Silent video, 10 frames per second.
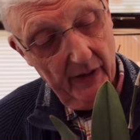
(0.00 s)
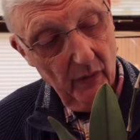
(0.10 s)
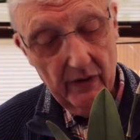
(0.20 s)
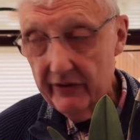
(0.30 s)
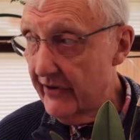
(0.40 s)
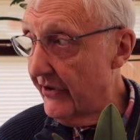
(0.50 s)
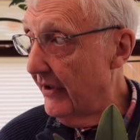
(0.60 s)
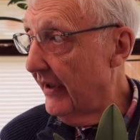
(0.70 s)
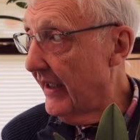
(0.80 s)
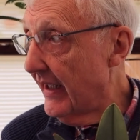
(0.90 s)
it will
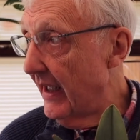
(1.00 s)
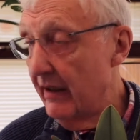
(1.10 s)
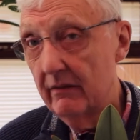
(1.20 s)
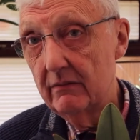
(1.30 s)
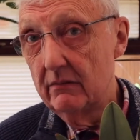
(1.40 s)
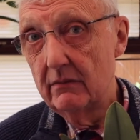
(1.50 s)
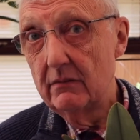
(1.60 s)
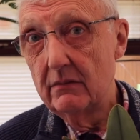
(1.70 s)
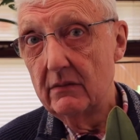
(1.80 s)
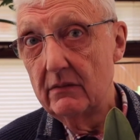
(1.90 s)
certainly get,
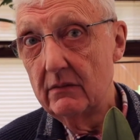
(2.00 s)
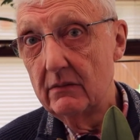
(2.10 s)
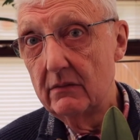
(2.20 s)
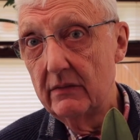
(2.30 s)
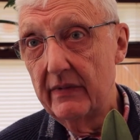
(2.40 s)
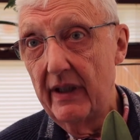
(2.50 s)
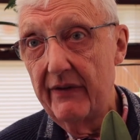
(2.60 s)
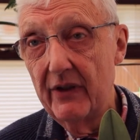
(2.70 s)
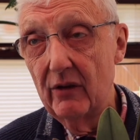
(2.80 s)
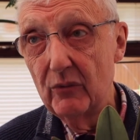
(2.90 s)
if
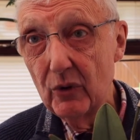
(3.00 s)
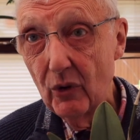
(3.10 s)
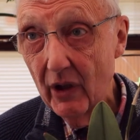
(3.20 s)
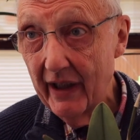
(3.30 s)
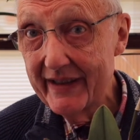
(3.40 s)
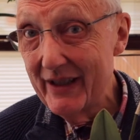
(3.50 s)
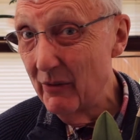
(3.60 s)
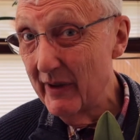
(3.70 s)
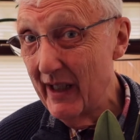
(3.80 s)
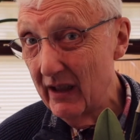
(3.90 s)
not more light, it
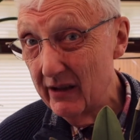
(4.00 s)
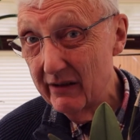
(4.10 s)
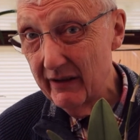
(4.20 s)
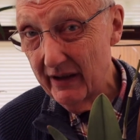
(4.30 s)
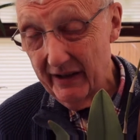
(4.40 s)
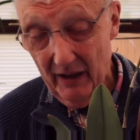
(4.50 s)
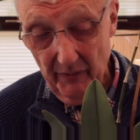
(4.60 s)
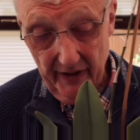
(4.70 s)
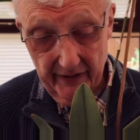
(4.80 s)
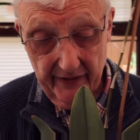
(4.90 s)
will get longer light,
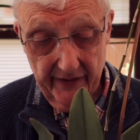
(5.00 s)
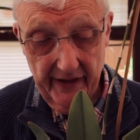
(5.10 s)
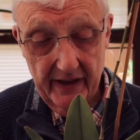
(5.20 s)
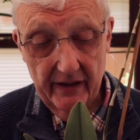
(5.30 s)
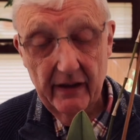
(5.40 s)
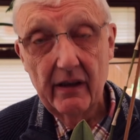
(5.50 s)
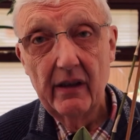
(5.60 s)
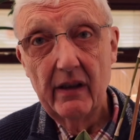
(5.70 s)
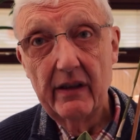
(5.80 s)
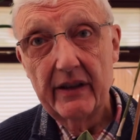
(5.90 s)
because the
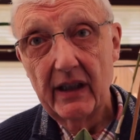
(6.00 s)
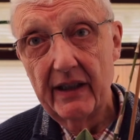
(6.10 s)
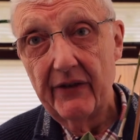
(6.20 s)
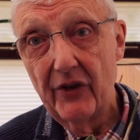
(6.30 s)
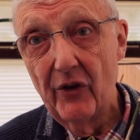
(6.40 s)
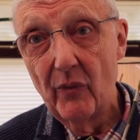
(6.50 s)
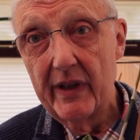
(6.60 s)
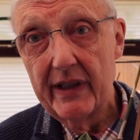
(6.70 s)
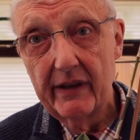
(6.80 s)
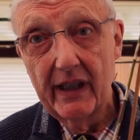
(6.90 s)
living room
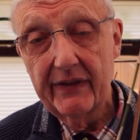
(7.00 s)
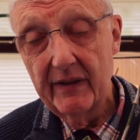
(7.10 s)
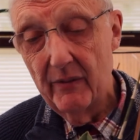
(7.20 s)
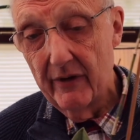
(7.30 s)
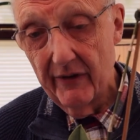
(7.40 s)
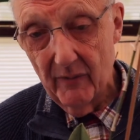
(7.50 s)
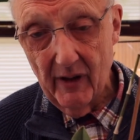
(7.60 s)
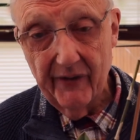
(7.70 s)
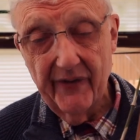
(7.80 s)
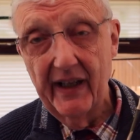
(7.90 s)
window, I have to move them
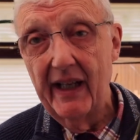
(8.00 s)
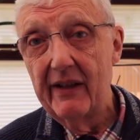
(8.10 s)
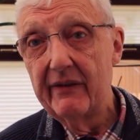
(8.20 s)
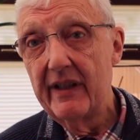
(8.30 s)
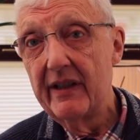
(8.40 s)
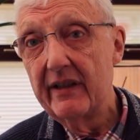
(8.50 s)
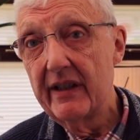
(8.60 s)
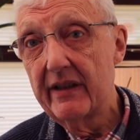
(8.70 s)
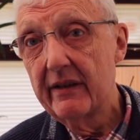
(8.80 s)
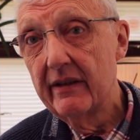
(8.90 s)
off that every night